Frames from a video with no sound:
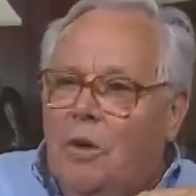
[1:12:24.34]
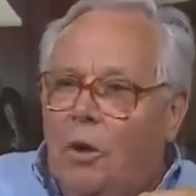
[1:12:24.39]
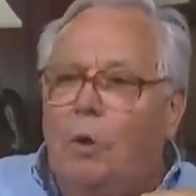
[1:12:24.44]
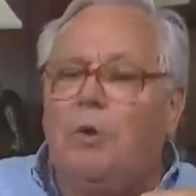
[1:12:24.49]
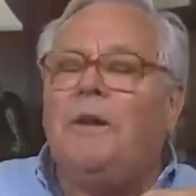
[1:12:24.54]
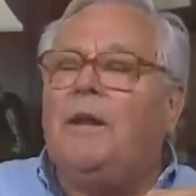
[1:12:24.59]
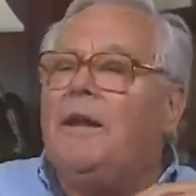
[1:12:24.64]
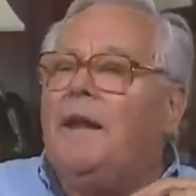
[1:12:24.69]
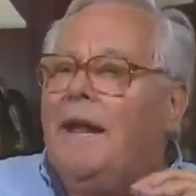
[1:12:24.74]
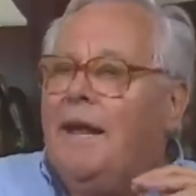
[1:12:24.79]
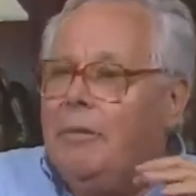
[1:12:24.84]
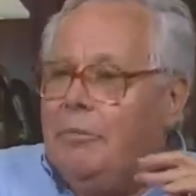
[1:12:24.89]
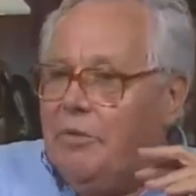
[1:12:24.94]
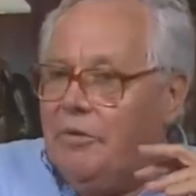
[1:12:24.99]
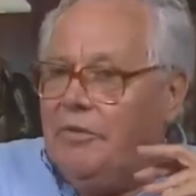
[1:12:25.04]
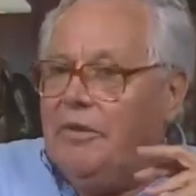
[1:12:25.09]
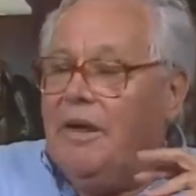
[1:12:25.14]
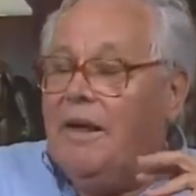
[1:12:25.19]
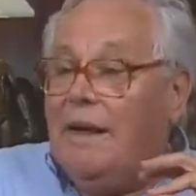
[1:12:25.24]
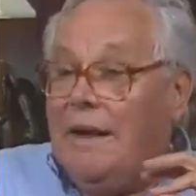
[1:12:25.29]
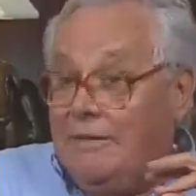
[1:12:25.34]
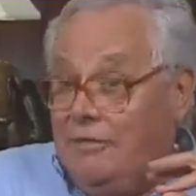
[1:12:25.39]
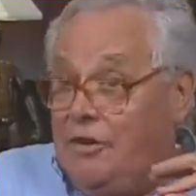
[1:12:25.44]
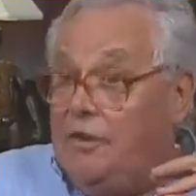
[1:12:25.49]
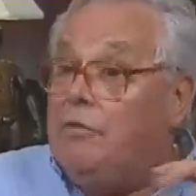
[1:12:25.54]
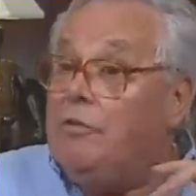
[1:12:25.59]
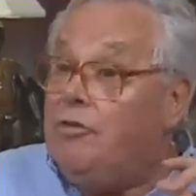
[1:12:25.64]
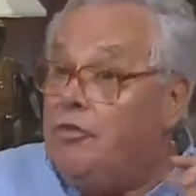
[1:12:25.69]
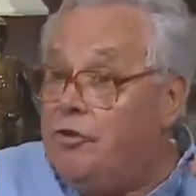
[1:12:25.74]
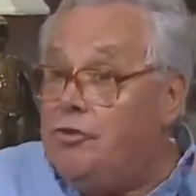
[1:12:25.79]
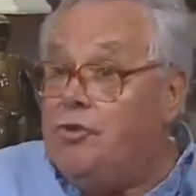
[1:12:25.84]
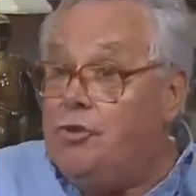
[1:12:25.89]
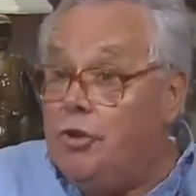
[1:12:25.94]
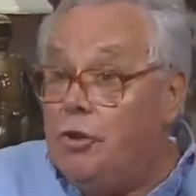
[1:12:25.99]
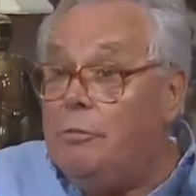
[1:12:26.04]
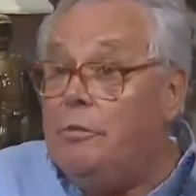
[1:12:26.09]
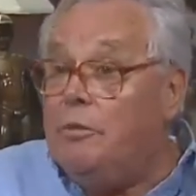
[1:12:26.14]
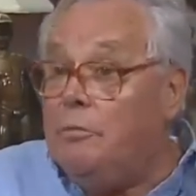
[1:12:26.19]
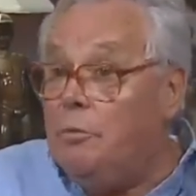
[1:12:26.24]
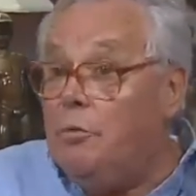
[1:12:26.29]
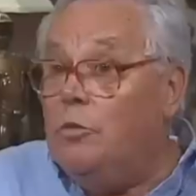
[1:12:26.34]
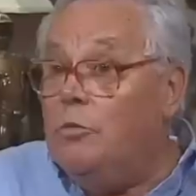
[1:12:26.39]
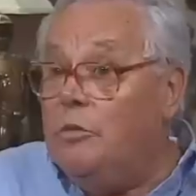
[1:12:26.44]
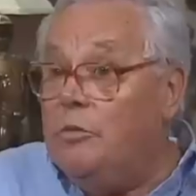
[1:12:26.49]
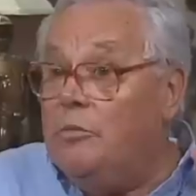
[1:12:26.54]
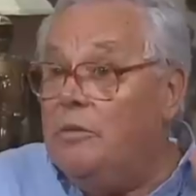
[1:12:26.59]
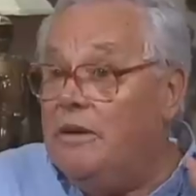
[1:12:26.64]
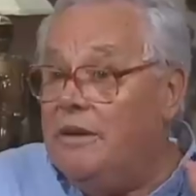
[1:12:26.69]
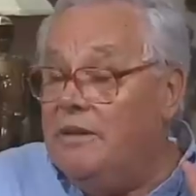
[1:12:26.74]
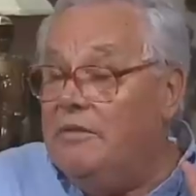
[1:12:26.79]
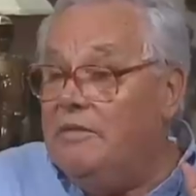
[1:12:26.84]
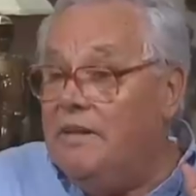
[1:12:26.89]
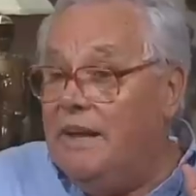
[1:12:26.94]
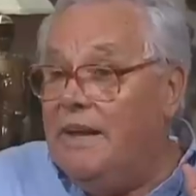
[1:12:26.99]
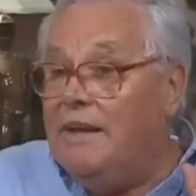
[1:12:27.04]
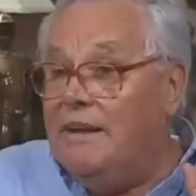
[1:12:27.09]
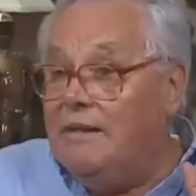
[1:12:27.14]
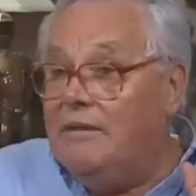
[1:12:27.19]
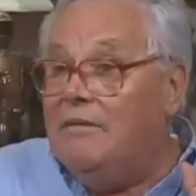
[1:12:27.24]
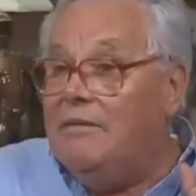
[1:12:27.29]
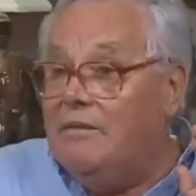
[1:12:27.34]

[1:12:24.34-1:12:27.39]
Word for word: Oh, the neighbors, yeah. And she was a German woman, believe that.